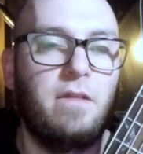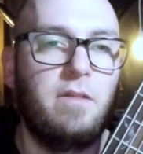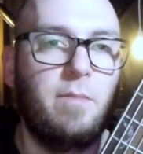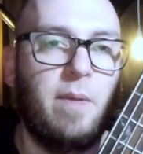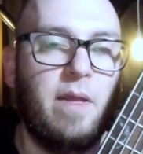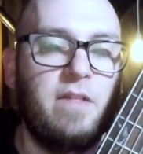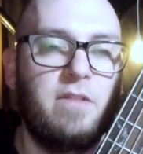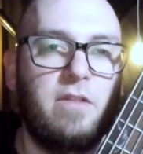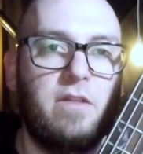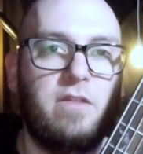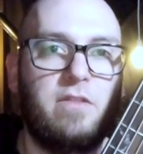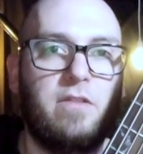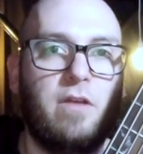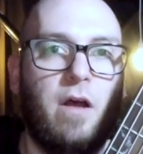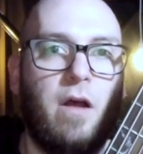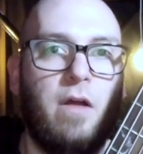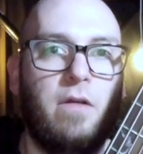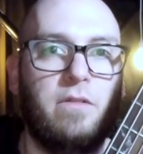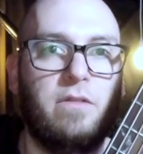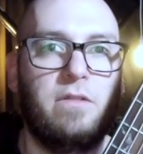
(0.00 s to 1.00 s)
depends on the
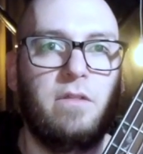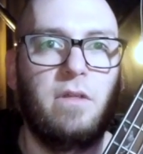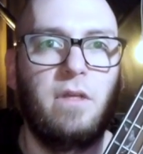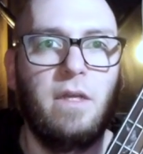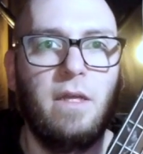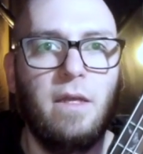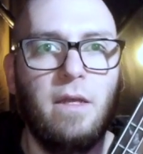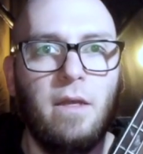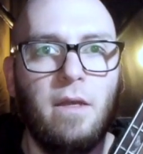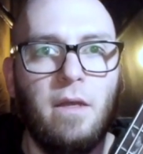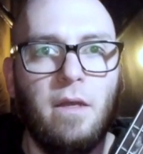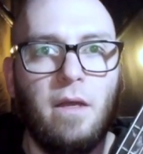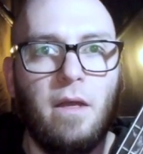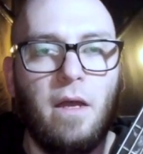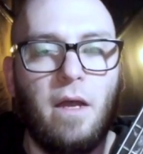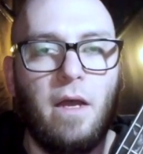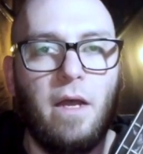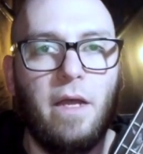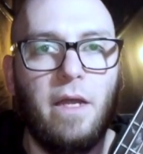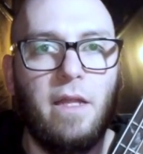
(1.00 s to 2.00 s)
songs.
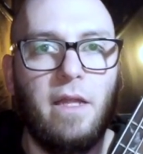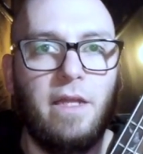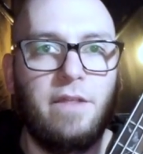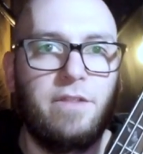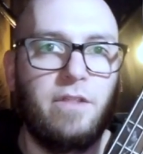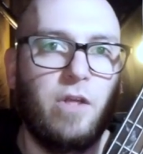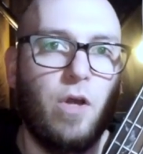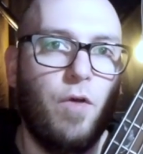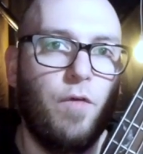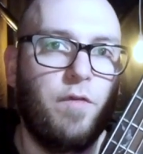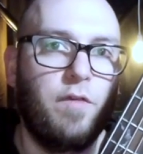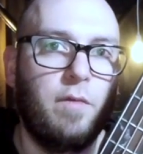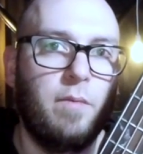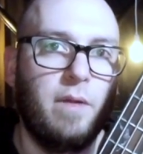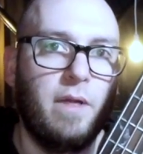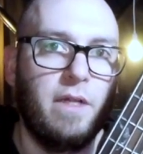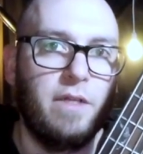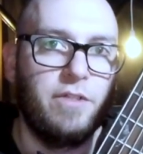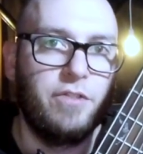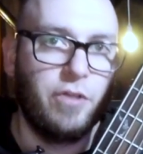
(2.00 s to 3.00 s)
I like to go from
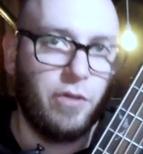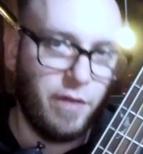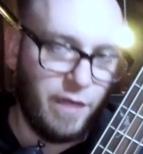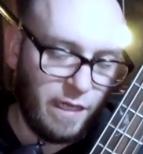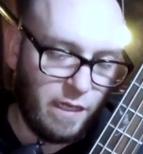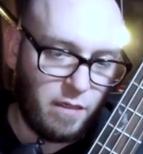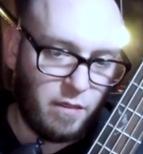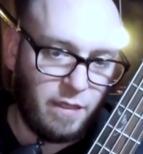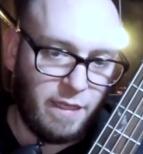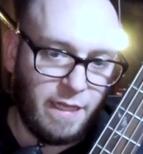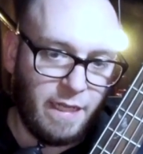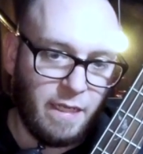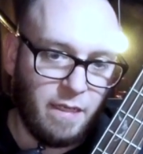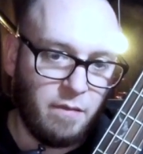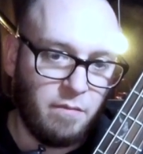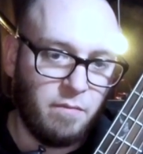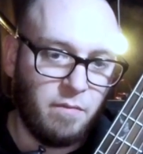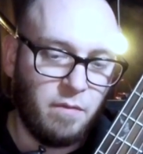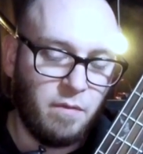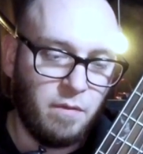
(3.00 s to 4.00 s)
a dirty,
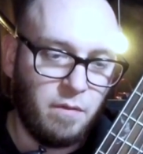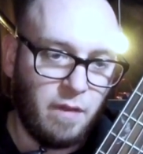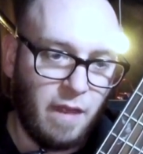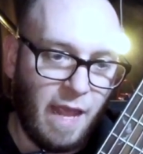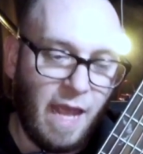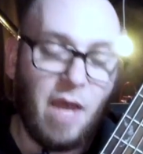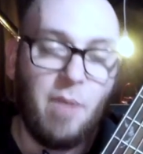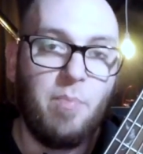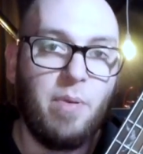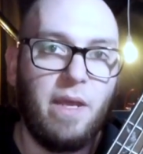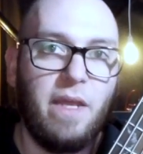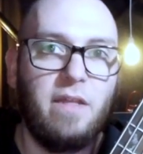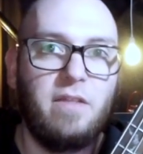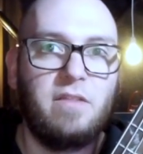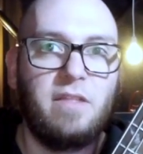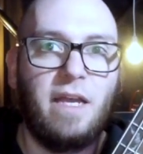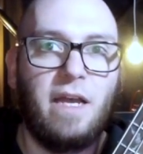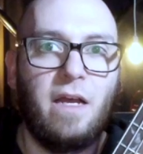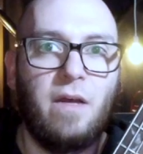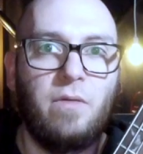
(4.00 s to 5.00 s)
clean Ampeg
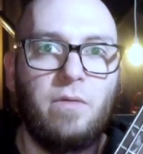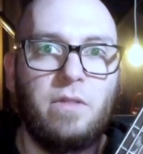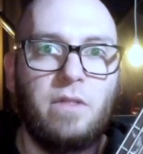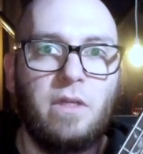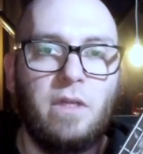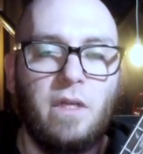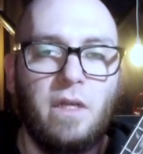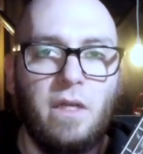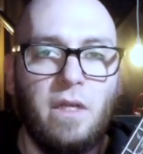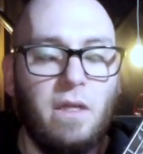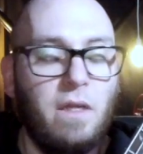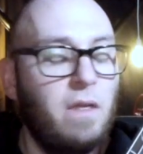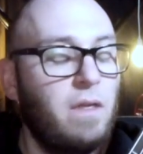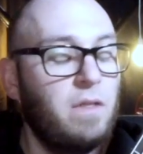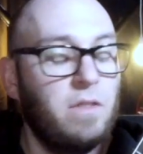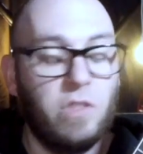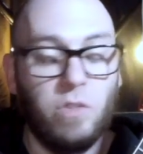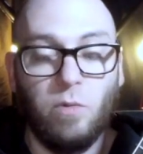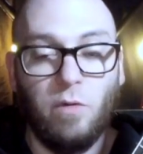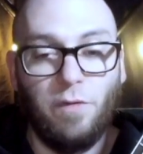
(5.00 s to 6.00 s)
sound
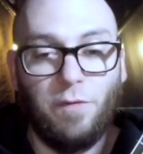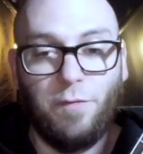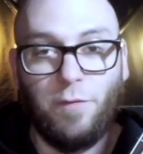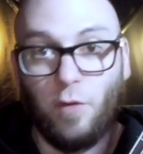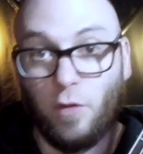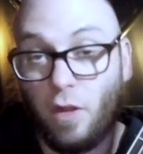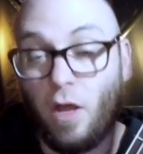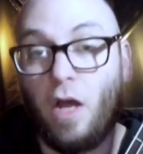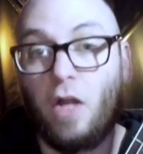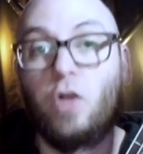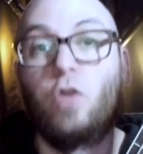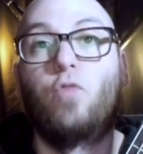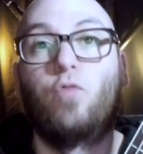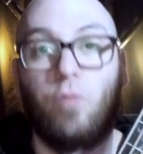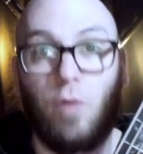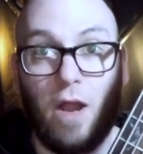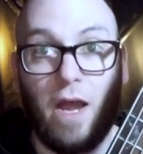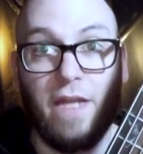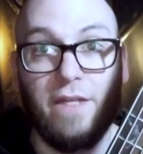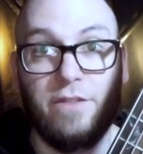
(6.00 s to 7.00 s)
to a full-on
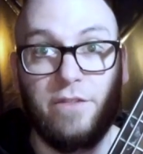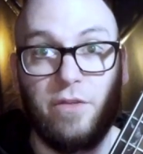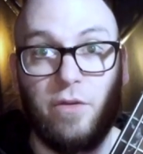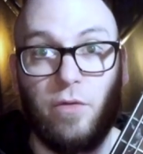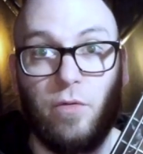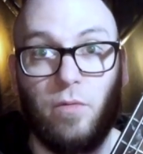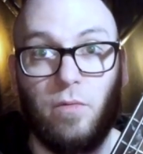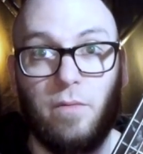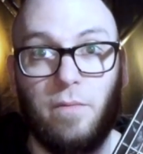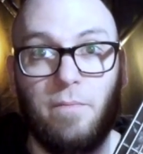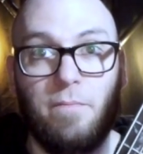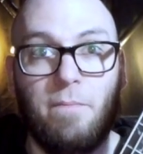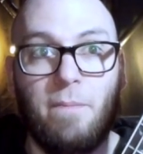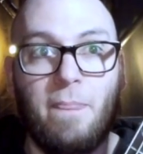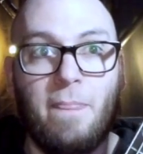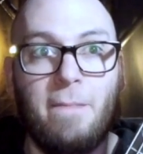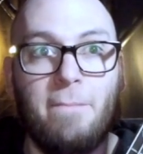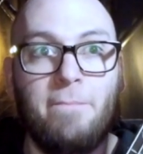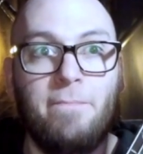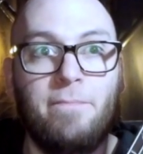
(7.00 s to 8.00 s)
grind tone.
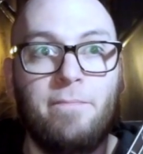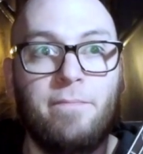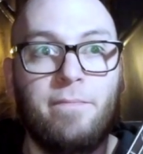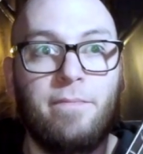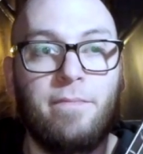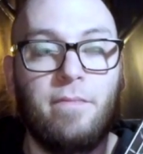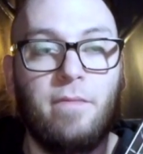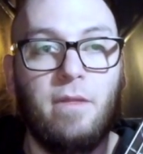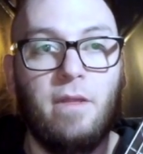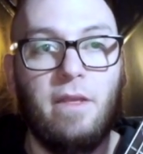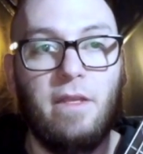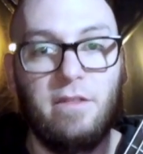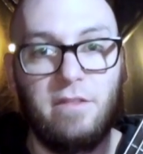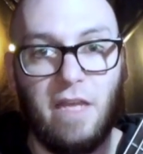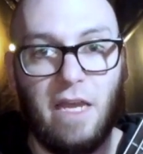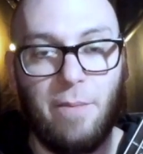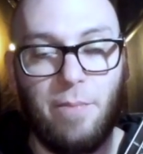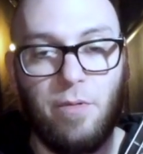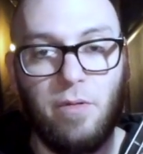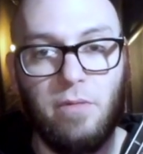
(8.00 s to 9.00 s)

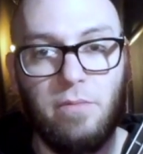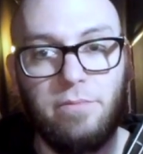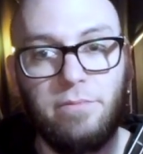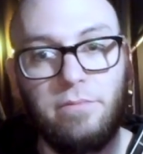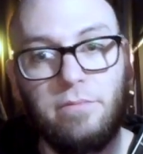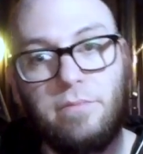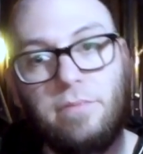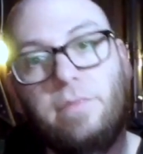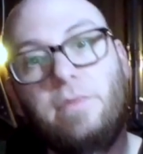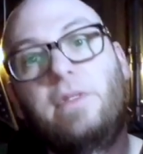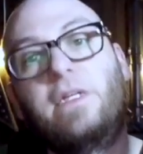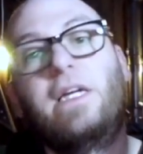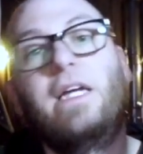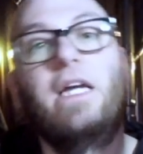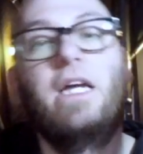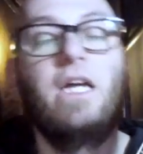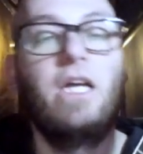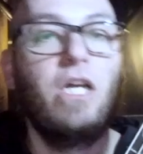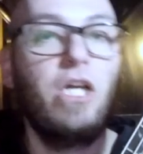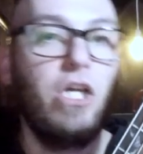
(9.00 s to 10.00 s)
Example,
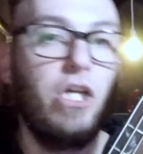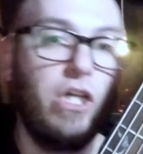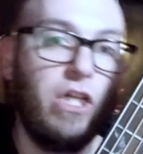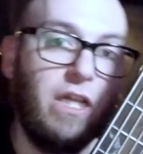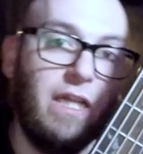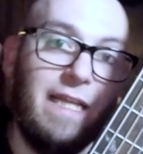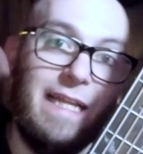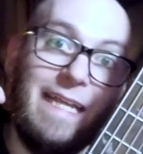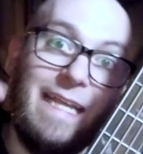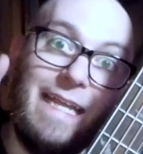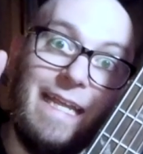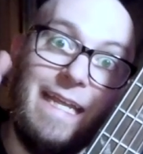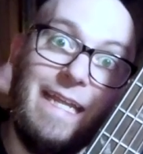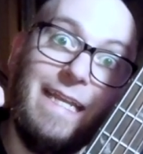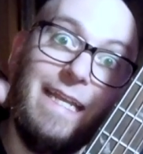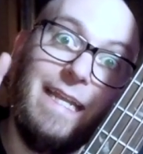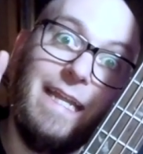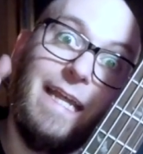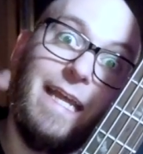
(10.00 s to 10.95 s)
clean.